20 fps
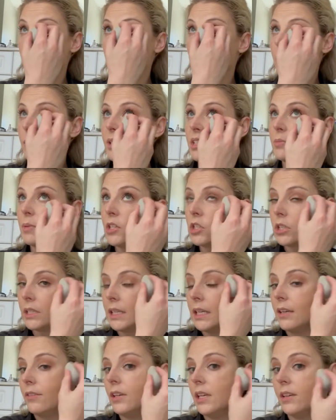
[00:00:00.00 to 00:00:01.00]
especially
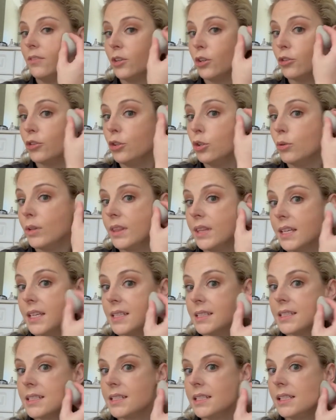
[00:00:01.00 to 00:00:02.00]
if you're new at
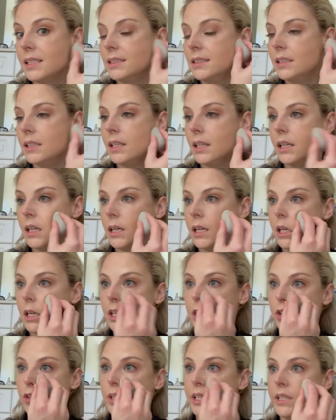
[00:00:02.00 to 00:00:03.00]
this.
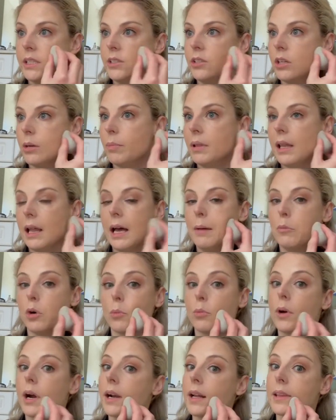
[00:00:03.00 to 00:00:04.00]
You tend to apply more
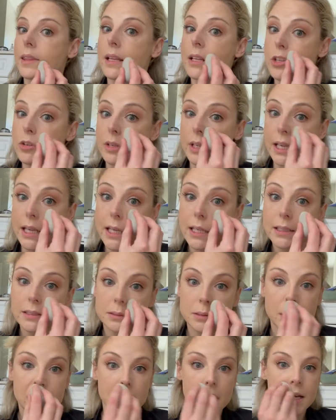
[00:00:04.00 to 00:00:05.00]
product than you need.
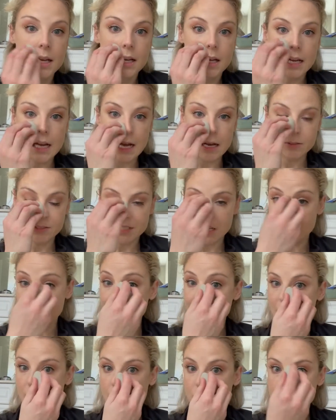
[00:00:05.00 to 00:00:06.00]
I was
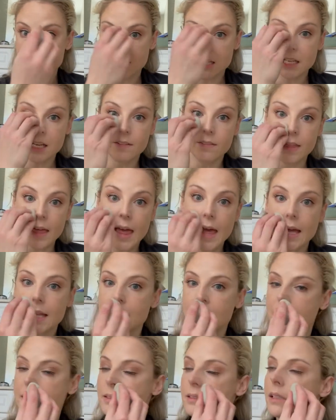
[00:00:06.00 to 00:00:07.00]
definitely guilty of that.
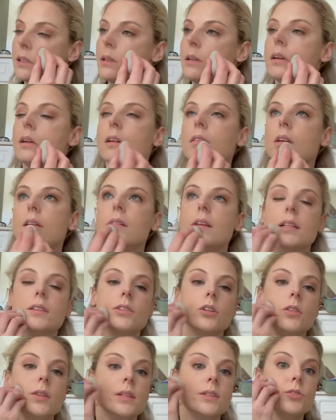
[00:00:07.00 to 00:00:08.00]
And
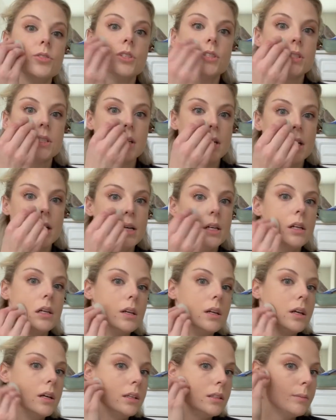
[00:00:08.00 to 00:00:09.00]
so this just
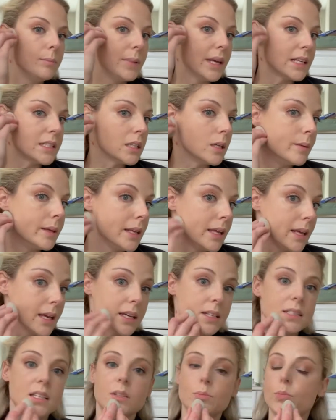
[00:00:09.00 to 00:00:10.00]
picks up any
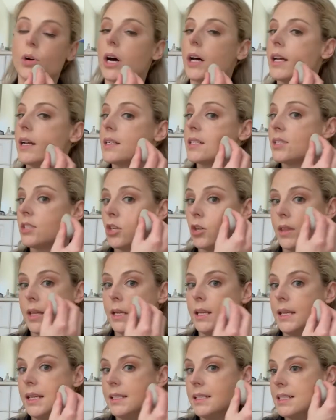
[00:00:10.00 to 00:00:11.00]
excess product so
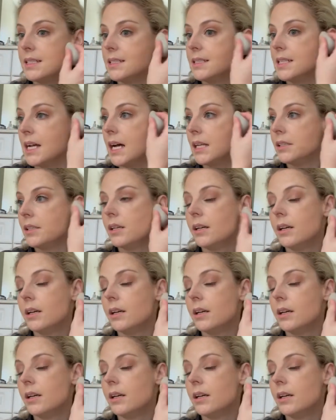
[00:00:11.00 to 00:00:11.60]
that it does not